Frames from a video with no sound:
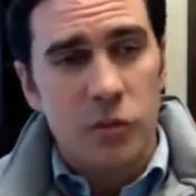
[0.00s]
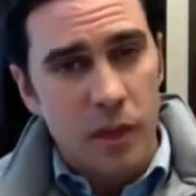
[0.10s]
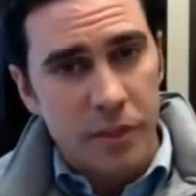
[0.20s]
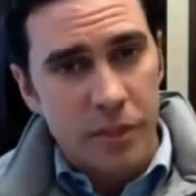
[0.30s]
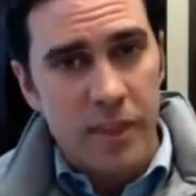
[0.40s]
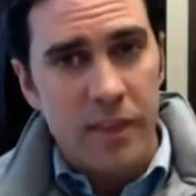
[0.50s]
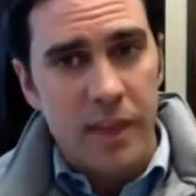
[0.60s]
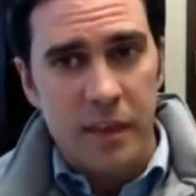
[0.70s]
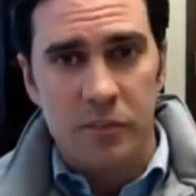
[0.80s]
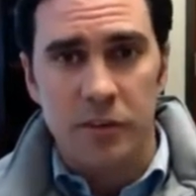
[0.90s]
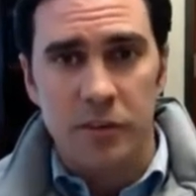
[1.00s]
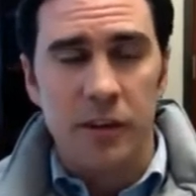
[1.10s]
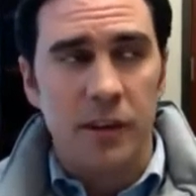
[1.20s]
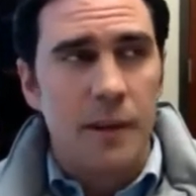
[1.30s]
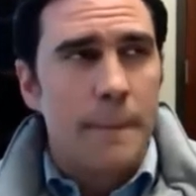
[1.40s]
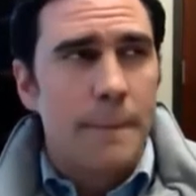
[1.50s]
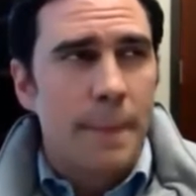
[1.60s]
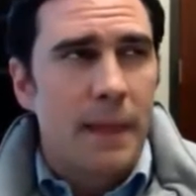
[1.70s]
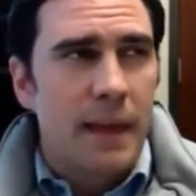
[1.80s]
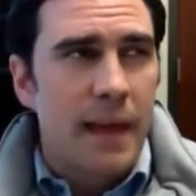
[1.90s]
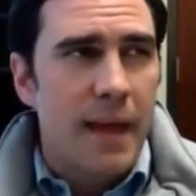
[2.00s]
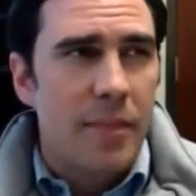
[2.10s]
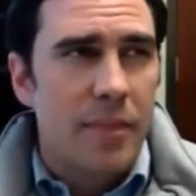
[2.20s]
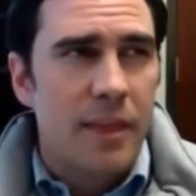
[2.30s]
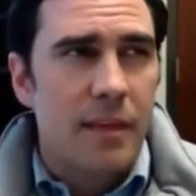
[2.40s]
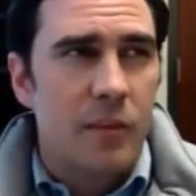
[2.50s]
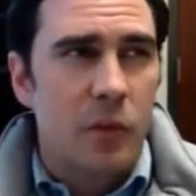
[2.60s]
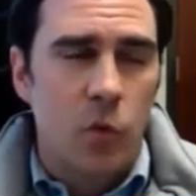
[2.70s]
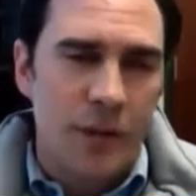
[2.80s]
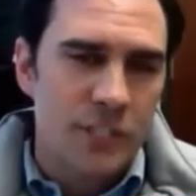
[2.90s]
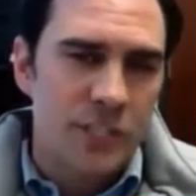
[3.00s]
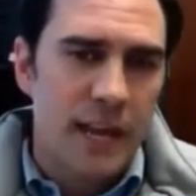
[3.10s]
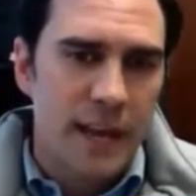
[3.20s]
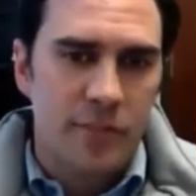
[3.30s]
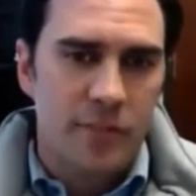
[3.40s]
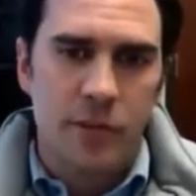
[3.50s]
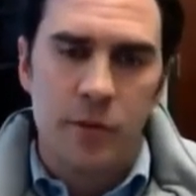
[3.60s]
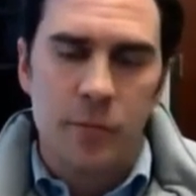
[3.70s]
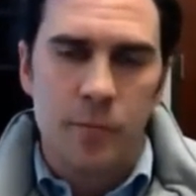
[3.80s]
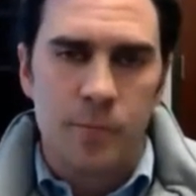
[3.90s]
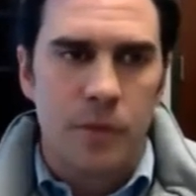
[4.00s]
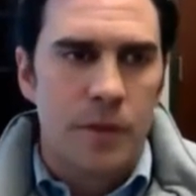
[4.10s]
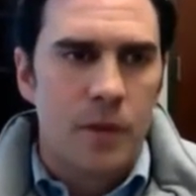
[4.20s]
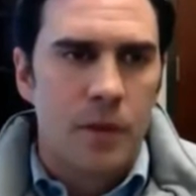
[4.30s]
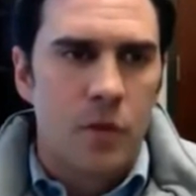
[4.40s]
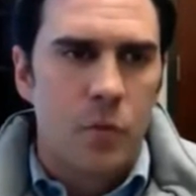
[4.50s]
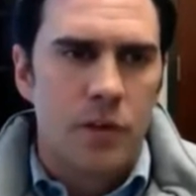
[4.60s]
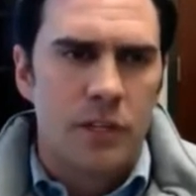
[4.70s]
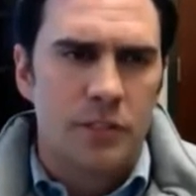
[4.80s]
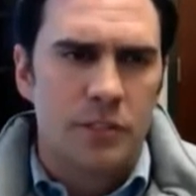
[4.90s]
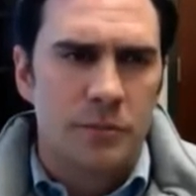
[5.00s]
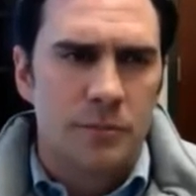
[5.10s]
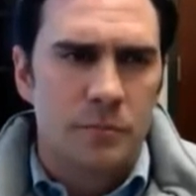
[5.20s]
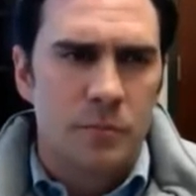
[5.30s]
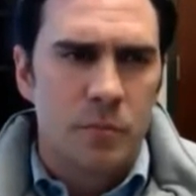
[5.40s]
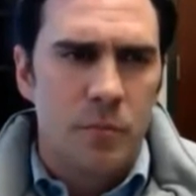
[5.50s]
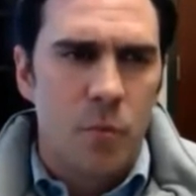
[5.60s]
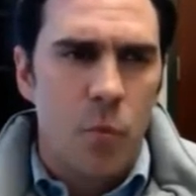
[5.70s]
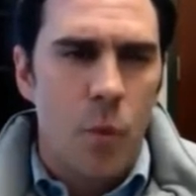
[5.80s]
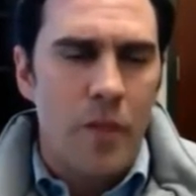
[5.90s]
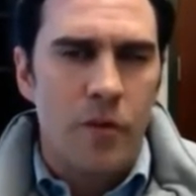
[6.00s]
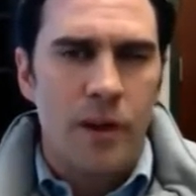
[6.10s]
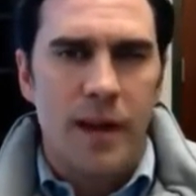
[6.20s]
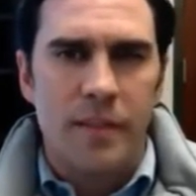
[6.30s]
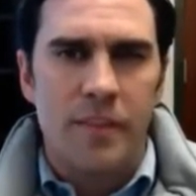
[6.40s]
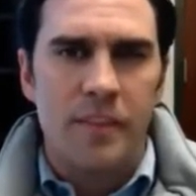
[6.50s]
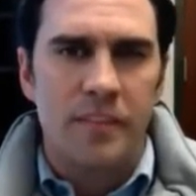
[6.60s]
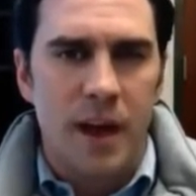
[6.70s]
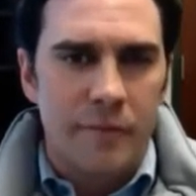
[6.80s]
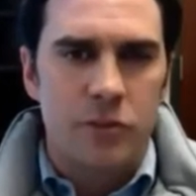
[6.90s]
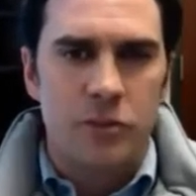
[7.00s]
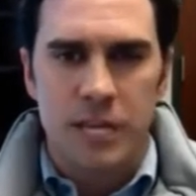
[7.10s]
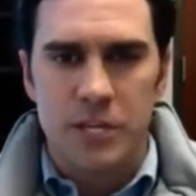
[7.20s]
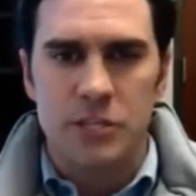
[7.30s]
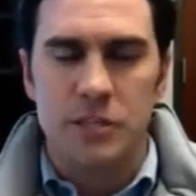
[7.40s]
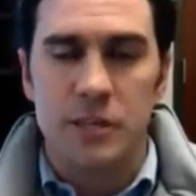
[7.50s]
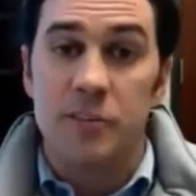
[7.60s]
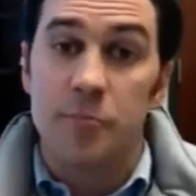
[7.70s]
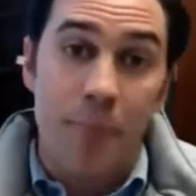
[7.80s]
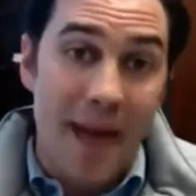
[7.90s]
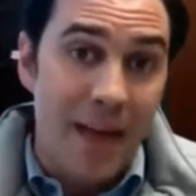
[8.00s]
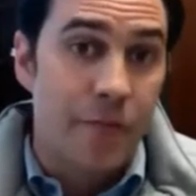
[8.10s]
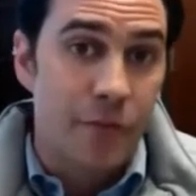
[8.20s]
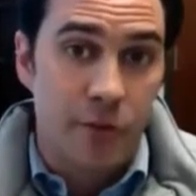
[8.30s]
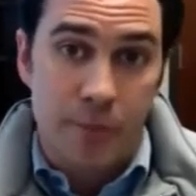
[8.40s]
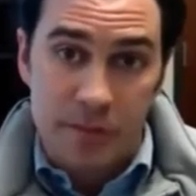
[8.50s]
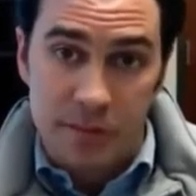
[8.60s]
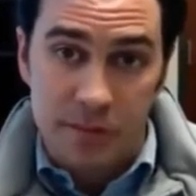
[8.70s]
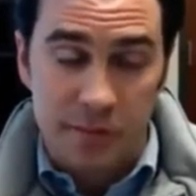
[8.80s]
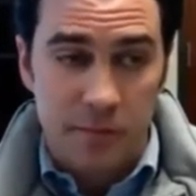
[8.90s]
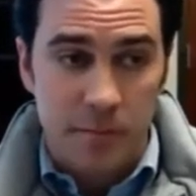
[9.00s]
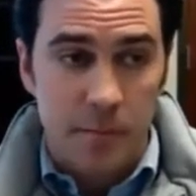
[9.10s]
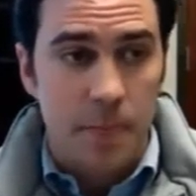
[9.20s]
So I think that is good. I think the question I asked you was whether or not this conversation is bad for your business.